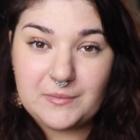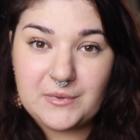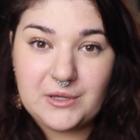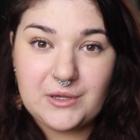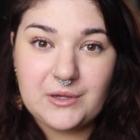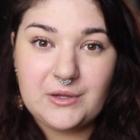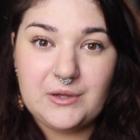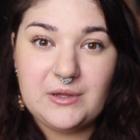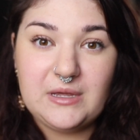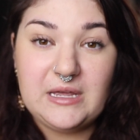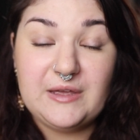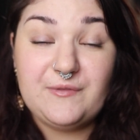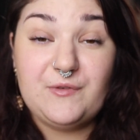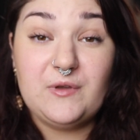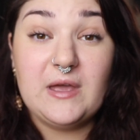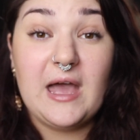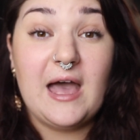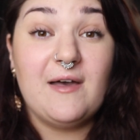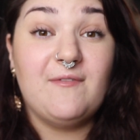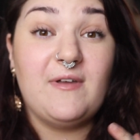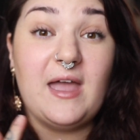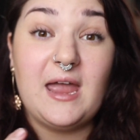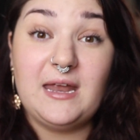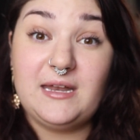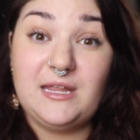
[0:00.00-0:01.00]
you. If you
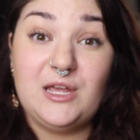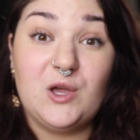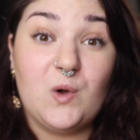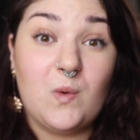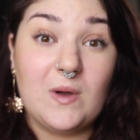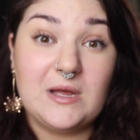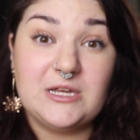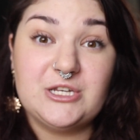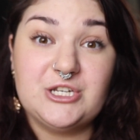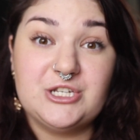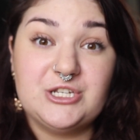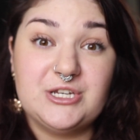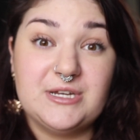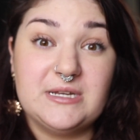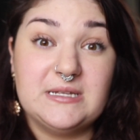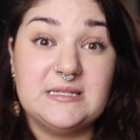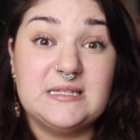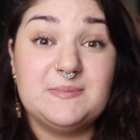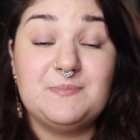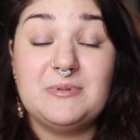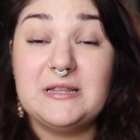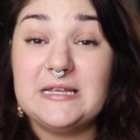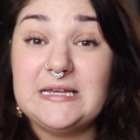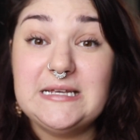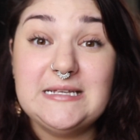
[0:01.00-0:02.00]
have any
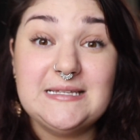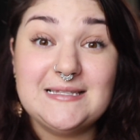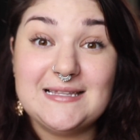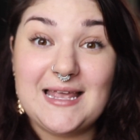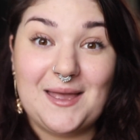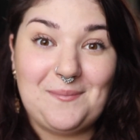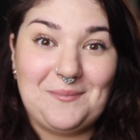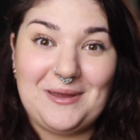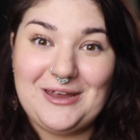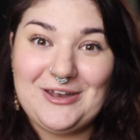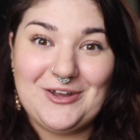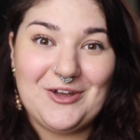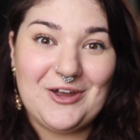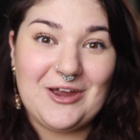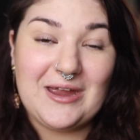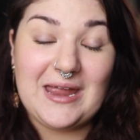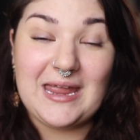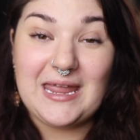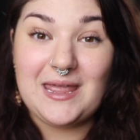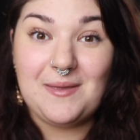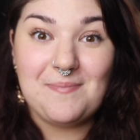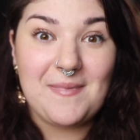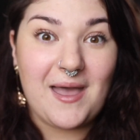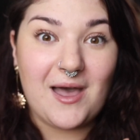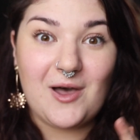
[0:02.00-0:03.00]
questions, please let me know.
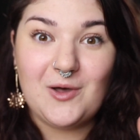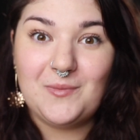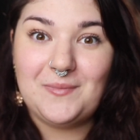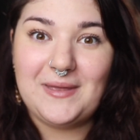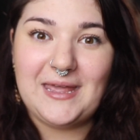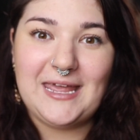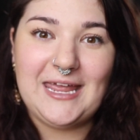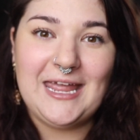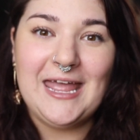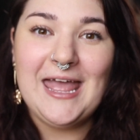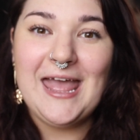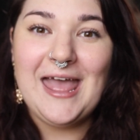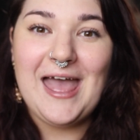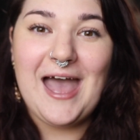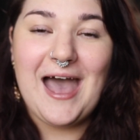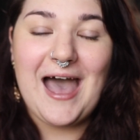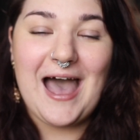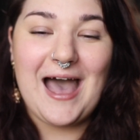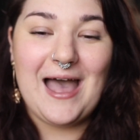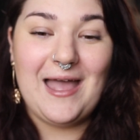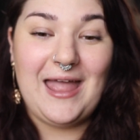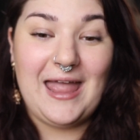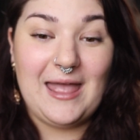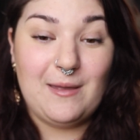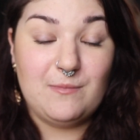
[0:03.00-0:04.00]
Email me.
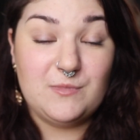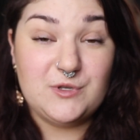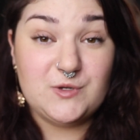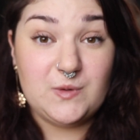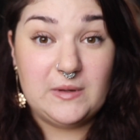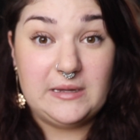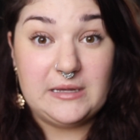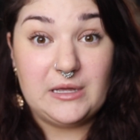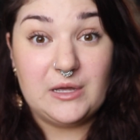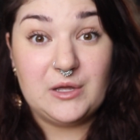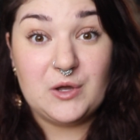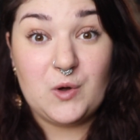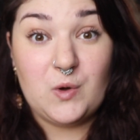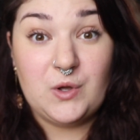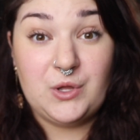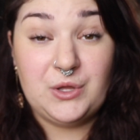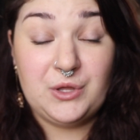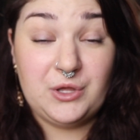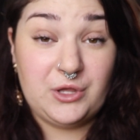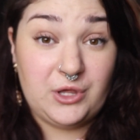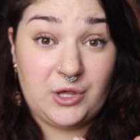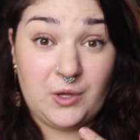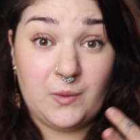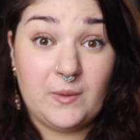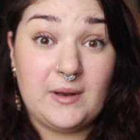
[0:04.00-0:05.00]
I am doing a
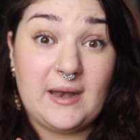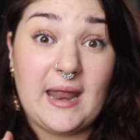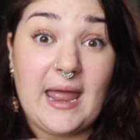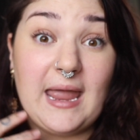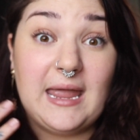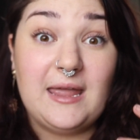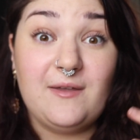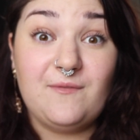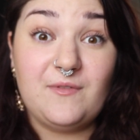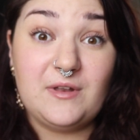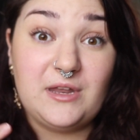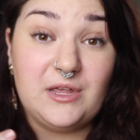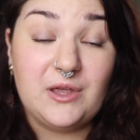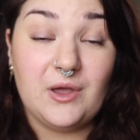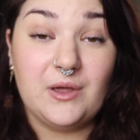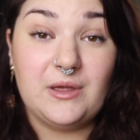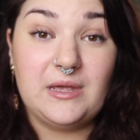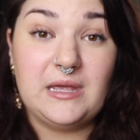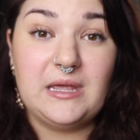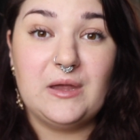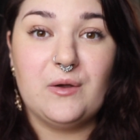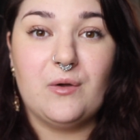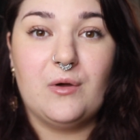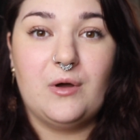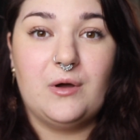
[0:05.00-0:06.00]
Q&A video
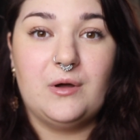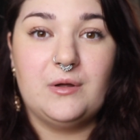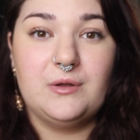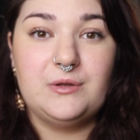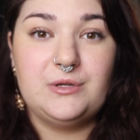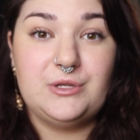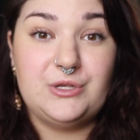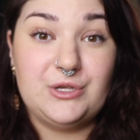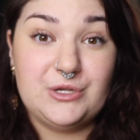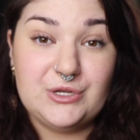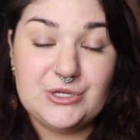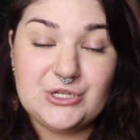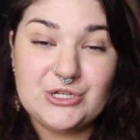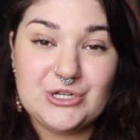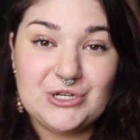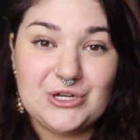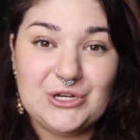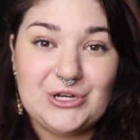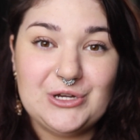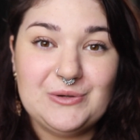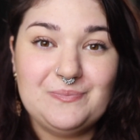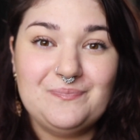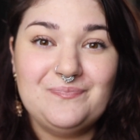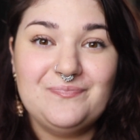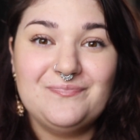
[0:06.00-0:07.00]
here on
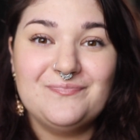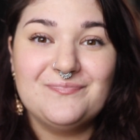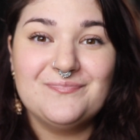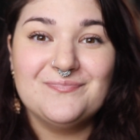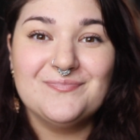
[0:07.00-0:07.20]
YouTube.